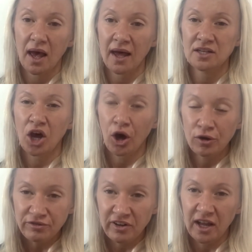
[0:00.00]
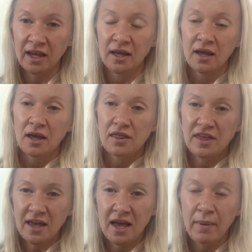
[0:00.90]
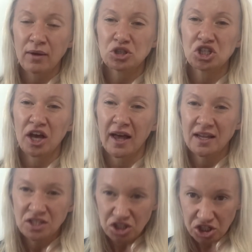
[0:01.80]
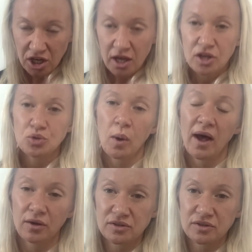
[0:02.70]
and hopefully thinking about change as well.